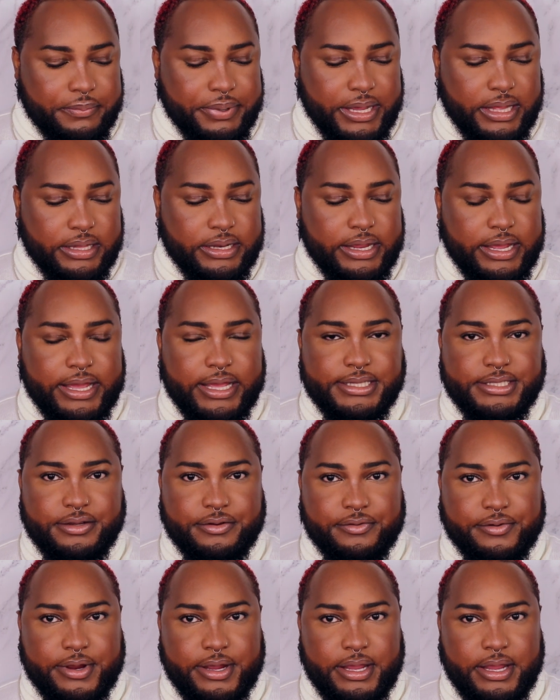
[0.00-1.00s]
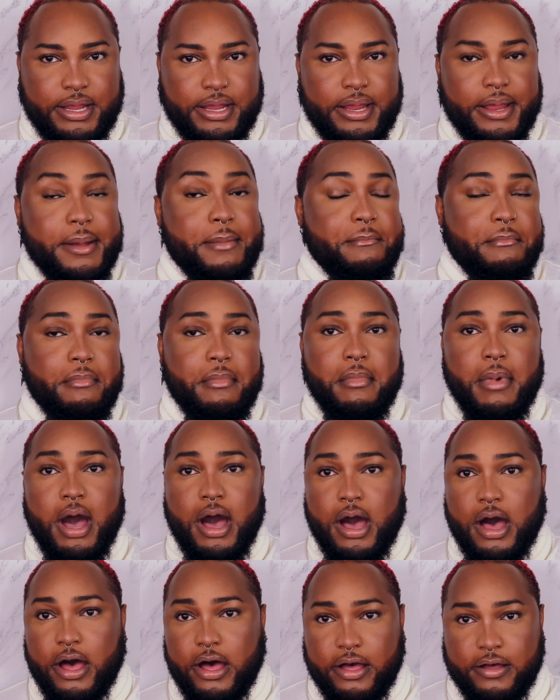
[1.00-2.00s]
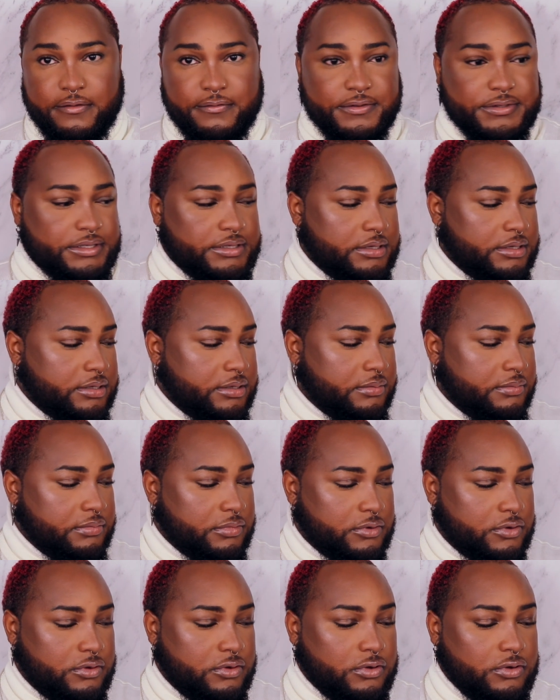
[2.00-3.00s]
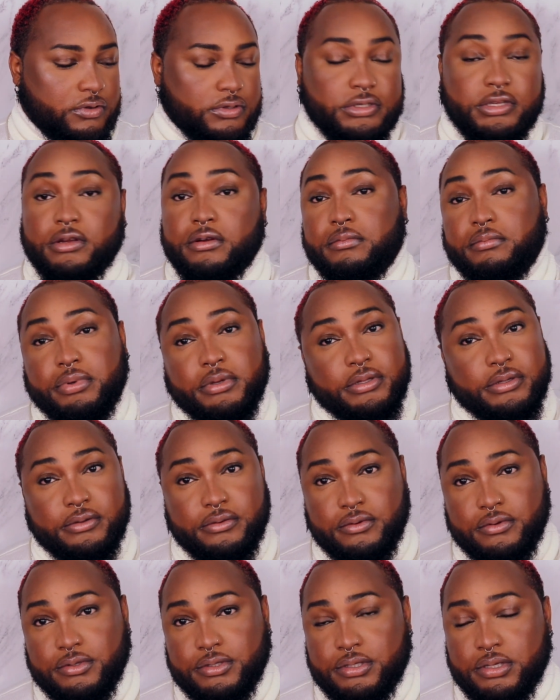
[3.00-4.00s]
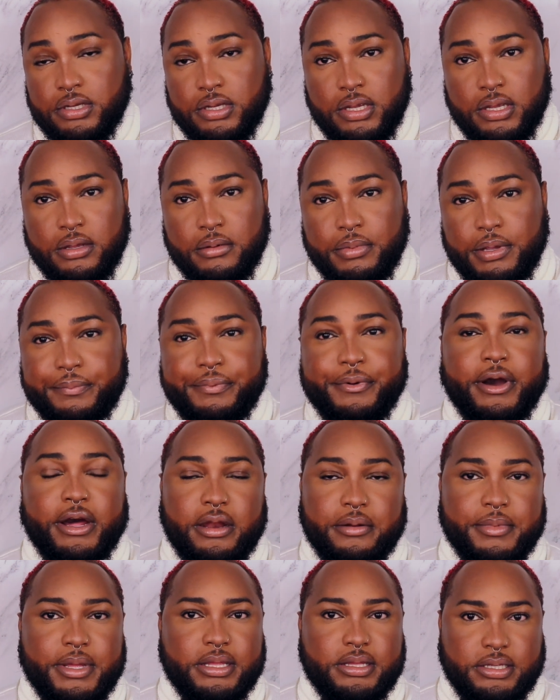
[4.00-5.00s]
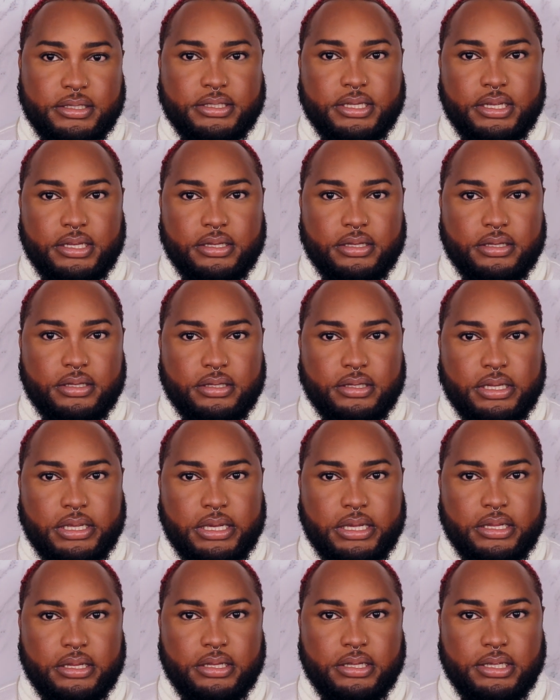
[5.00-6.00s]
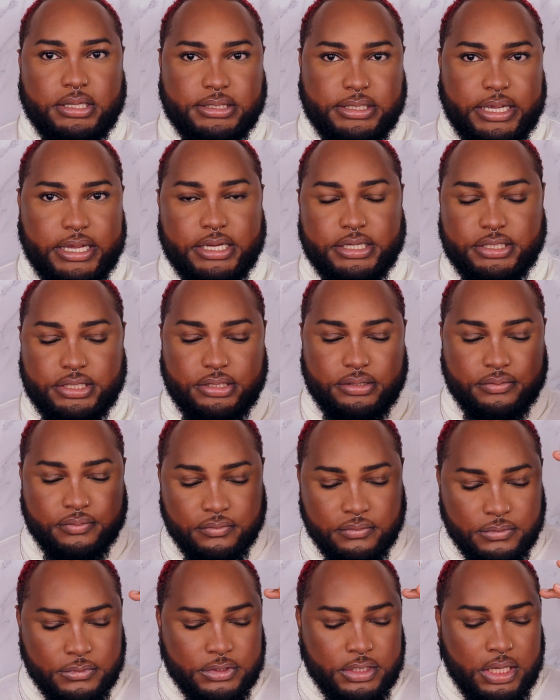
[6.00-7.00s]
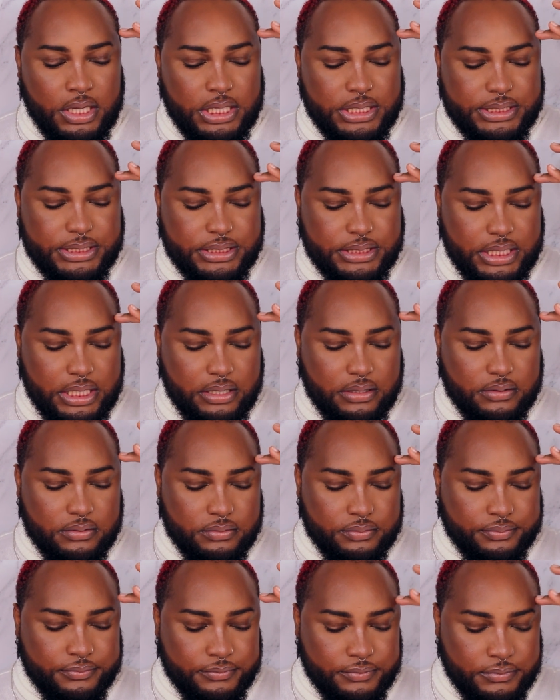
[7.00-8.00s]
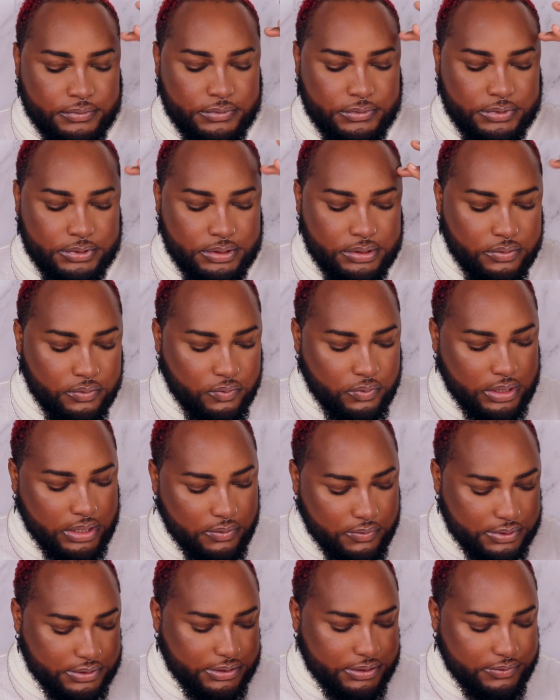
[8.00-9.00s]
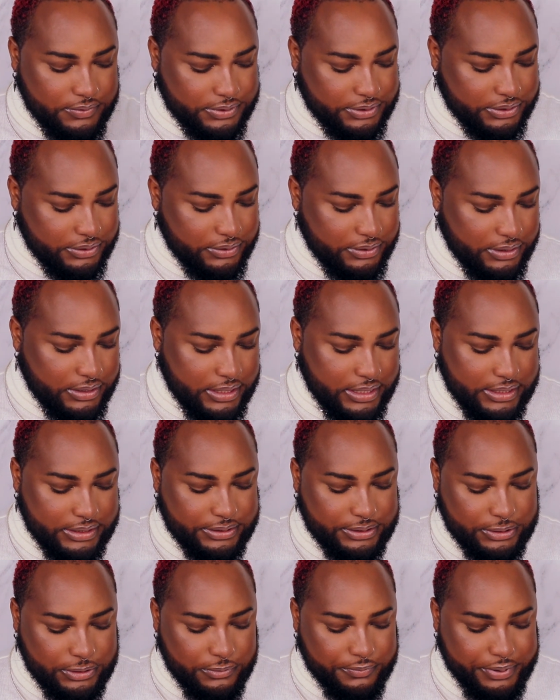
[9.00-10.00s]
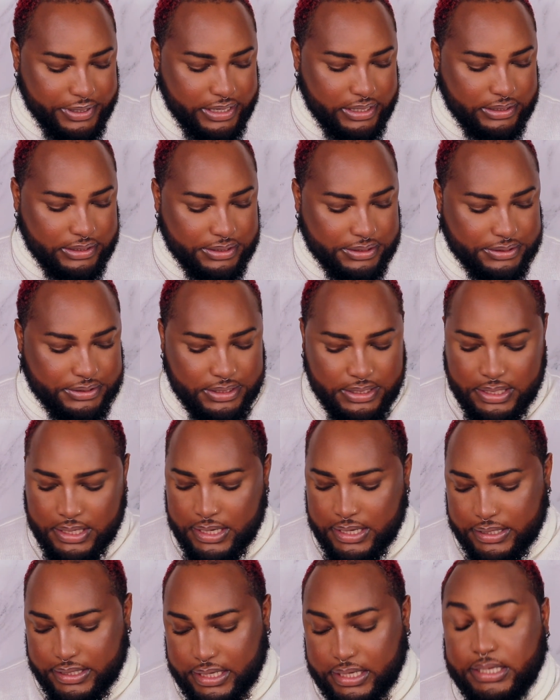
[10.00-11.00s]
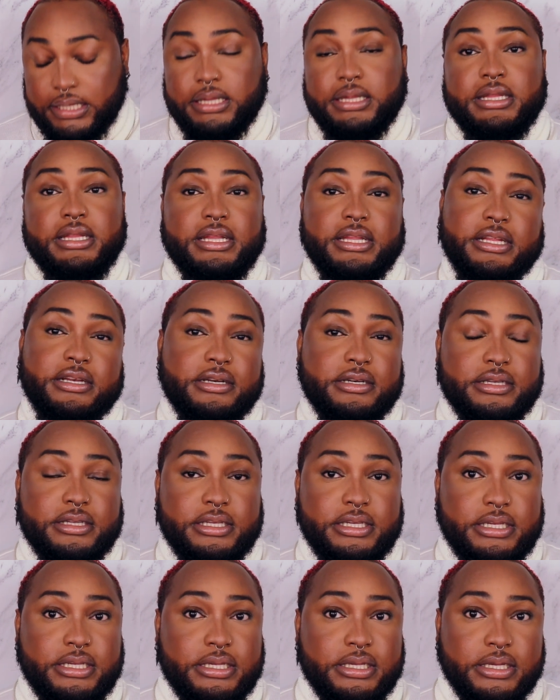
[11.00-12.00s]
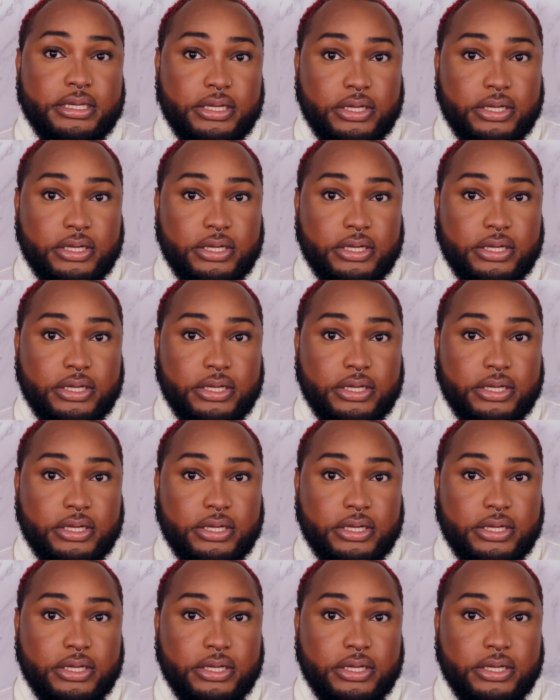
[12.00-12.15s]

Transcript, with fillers: palette that has gray, mauves, cool tone blues, people automatically think that it's ashy. So, what I want to do is show you guys two palettes that literally